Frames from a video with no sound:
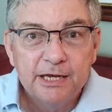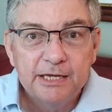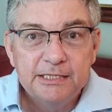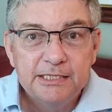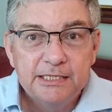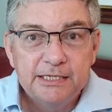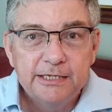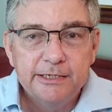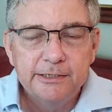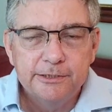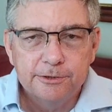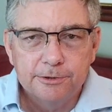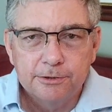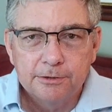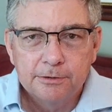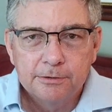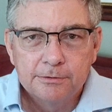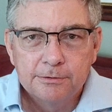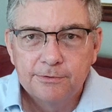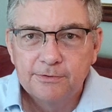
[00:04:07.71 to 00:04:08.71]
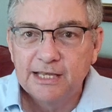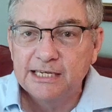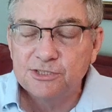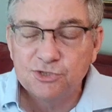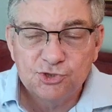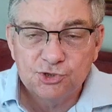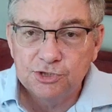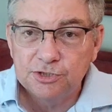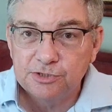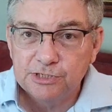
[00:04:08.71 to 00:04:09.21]
a year.
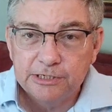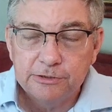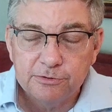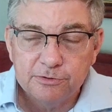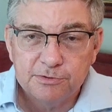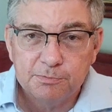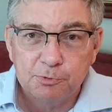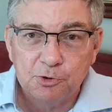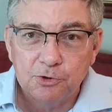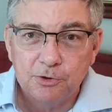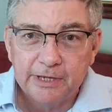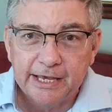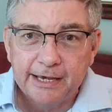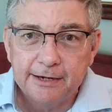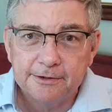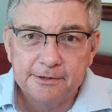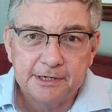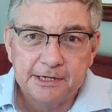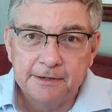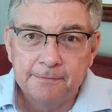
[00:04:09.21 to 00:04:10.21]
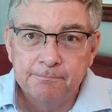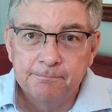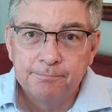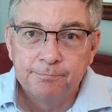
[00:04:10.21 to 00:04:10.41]
That's just Hillsborough County.